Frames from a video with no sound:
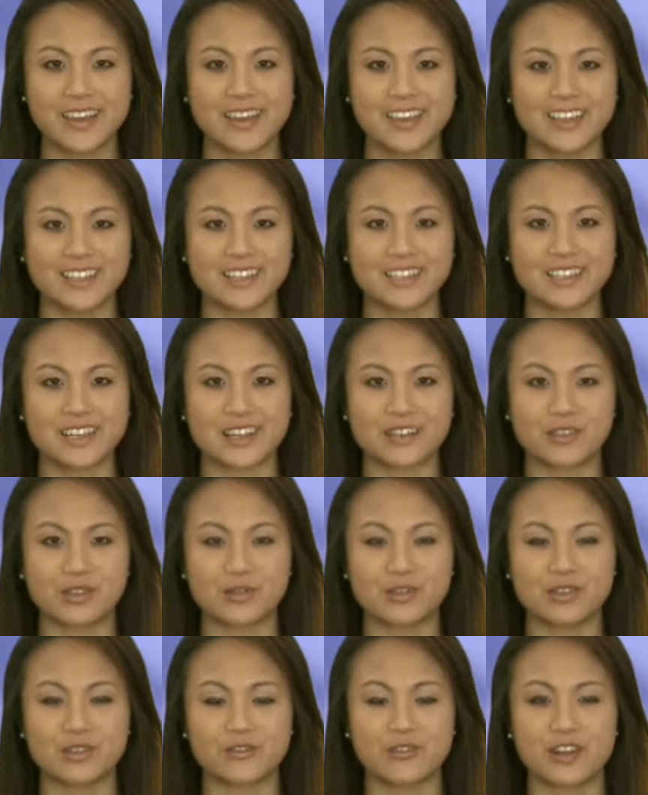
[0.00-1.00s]
Stay tuned
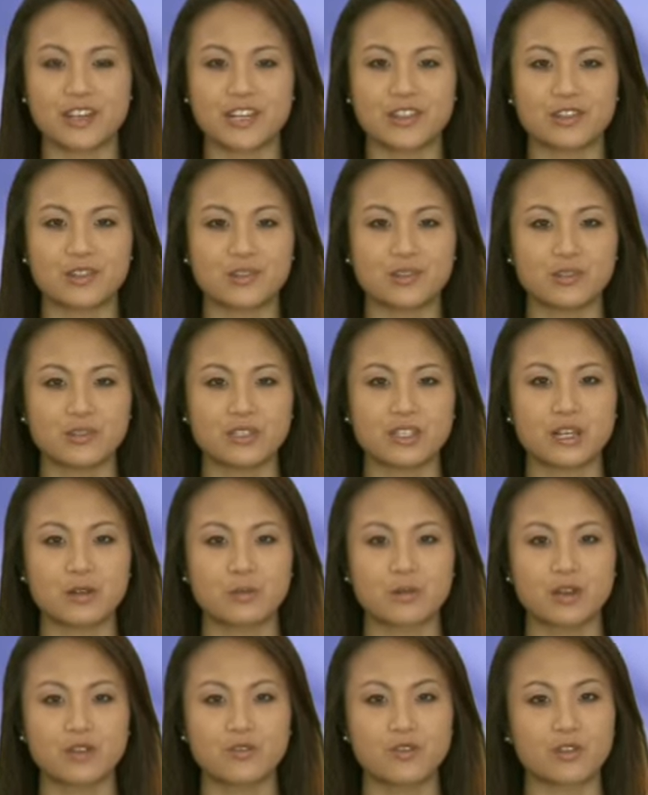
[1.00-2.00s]
to the Financial News
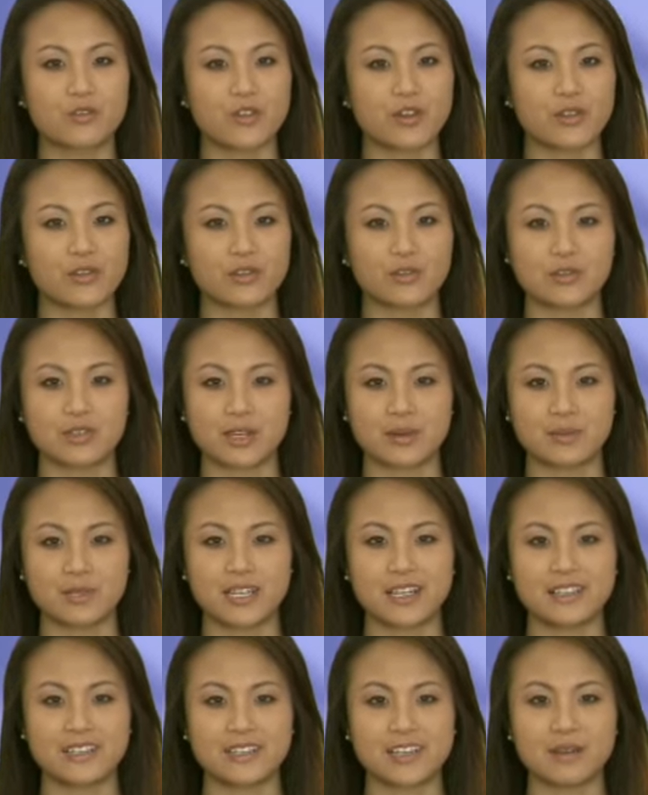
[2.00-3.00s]
Network for further news
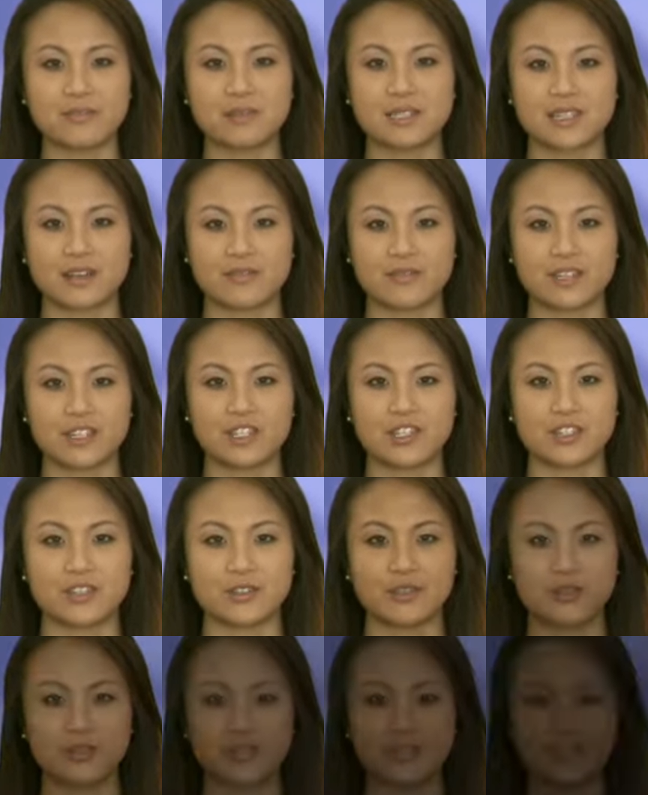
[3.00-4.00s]
updates. I'm Stephanie
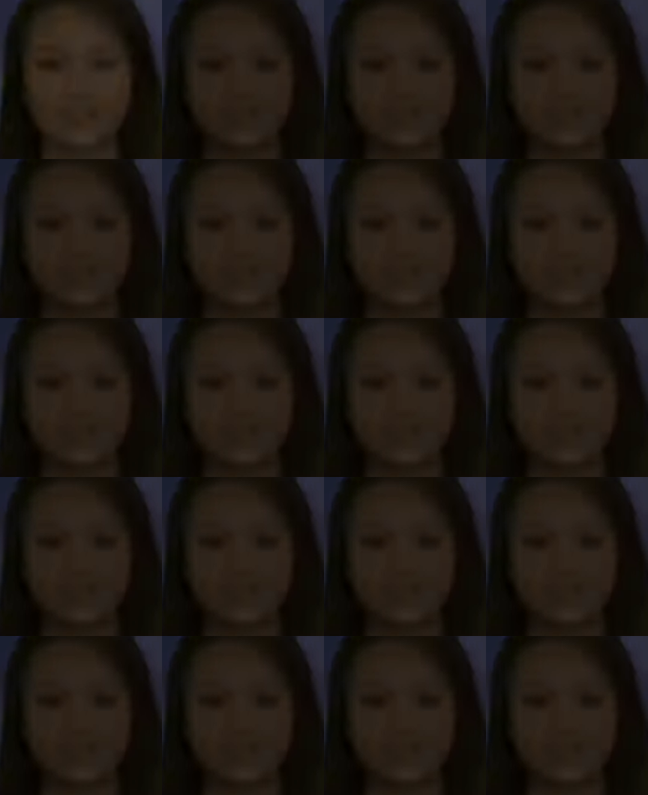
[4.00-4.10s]
Hsu.